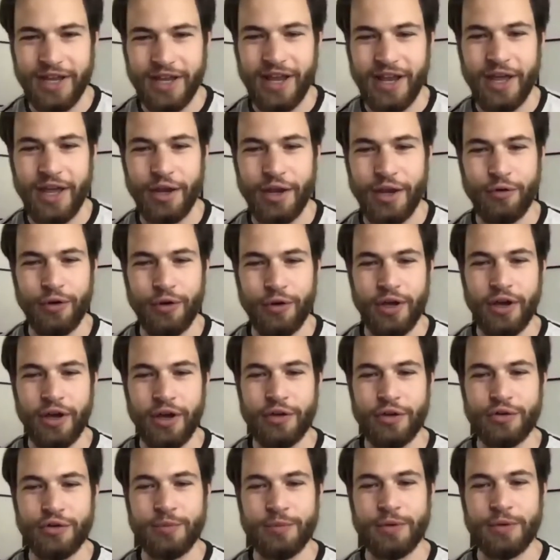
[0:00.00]
I agree
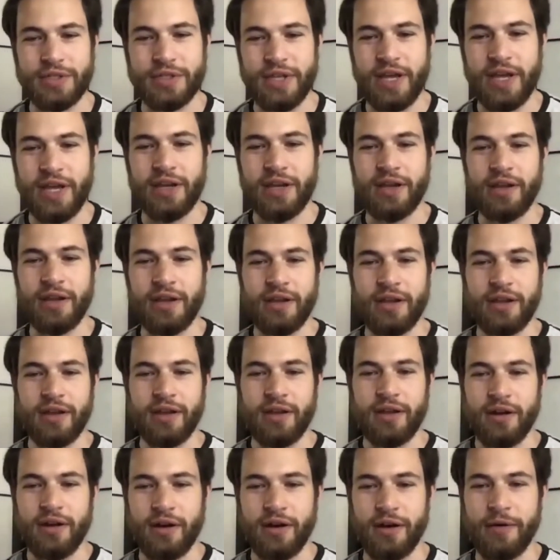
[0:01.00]
100%.
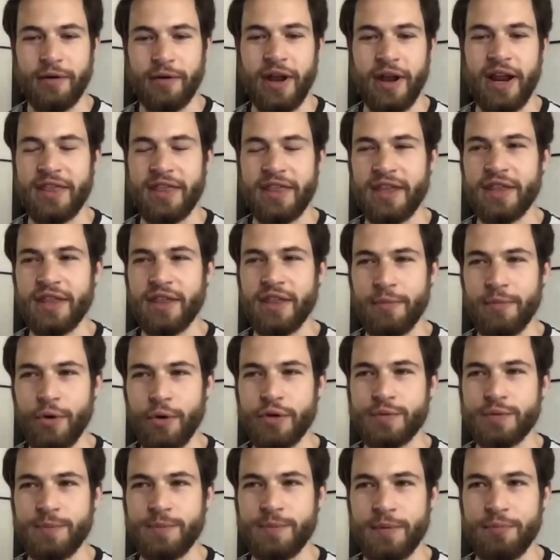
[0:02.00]
And I think that
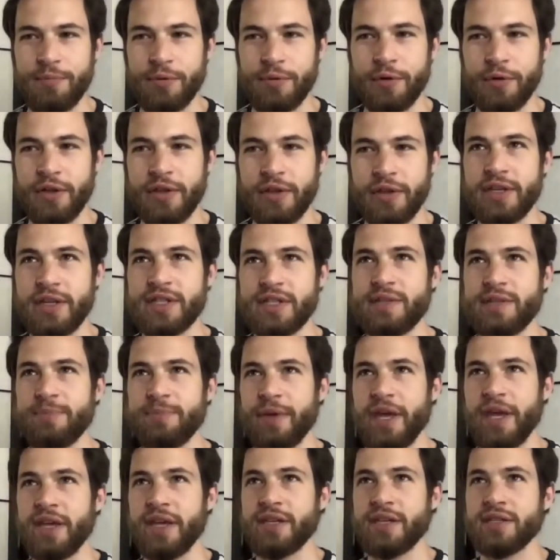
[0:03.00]
most people in this
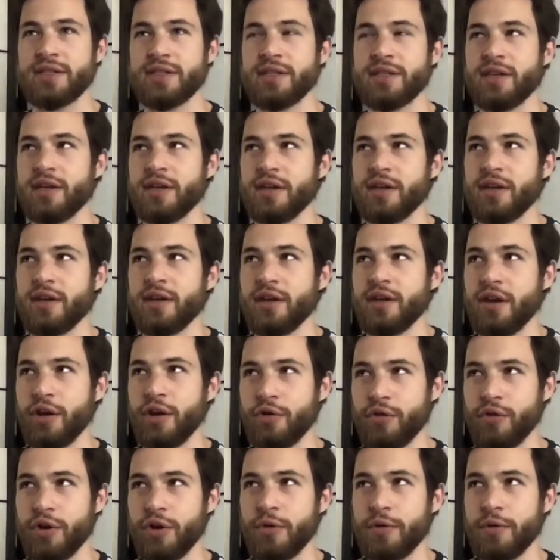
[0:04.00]
space
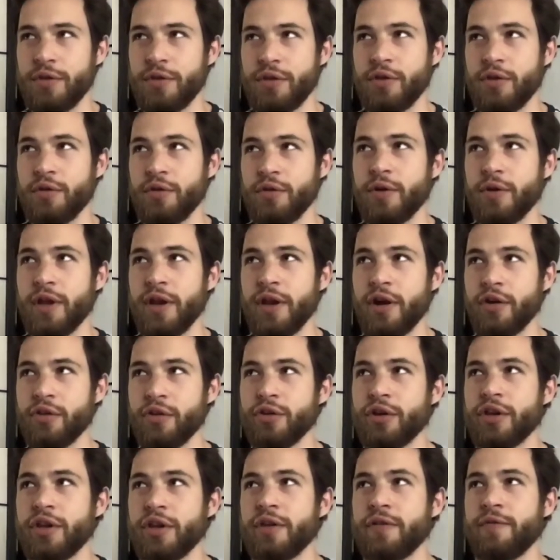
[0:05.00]
agree with you and are
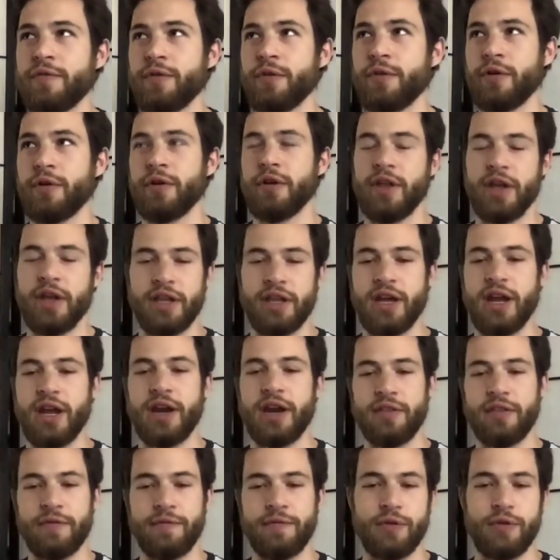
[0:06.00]
looking for like kind
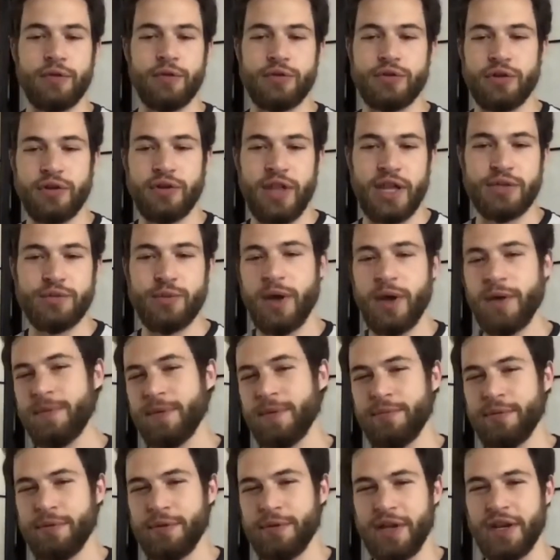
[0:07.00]
of the future. That's why
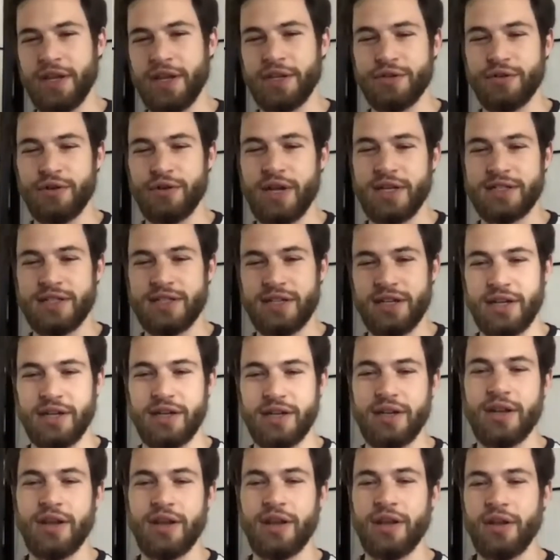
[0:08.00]
people get interested
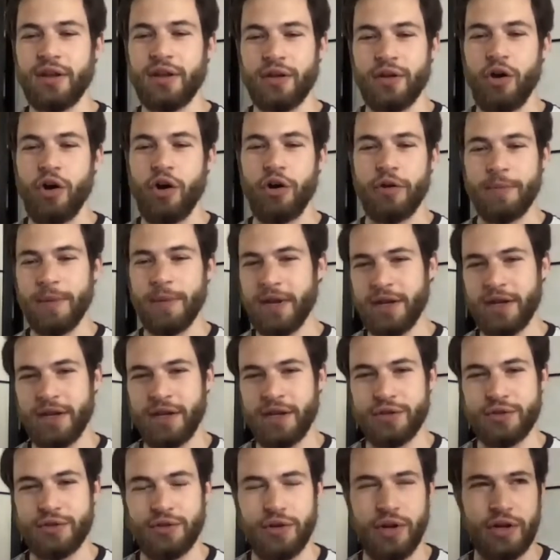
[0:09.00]
in automated
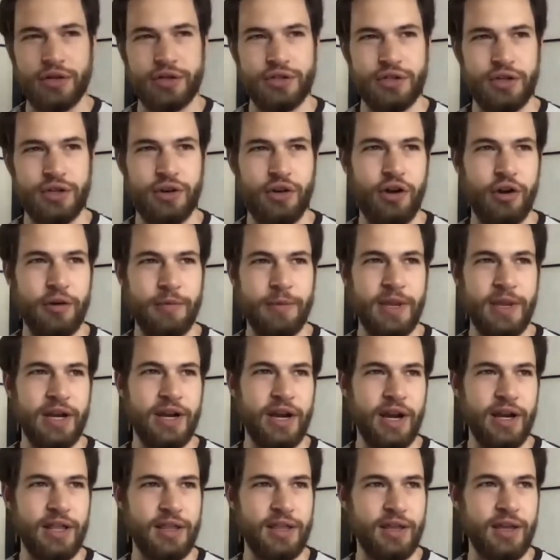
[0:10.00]
construction, automated
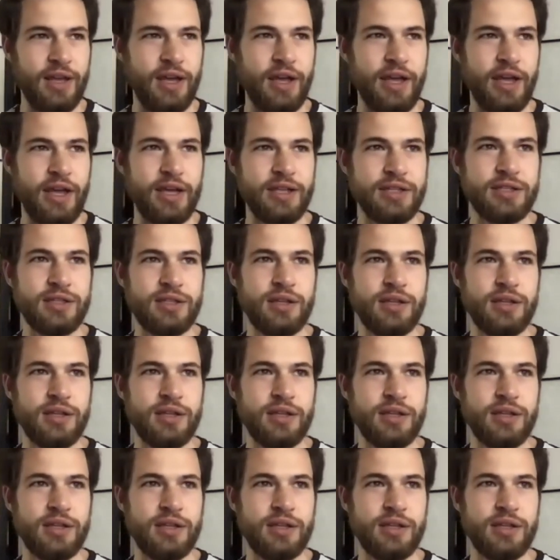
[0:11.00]
anything, I guess.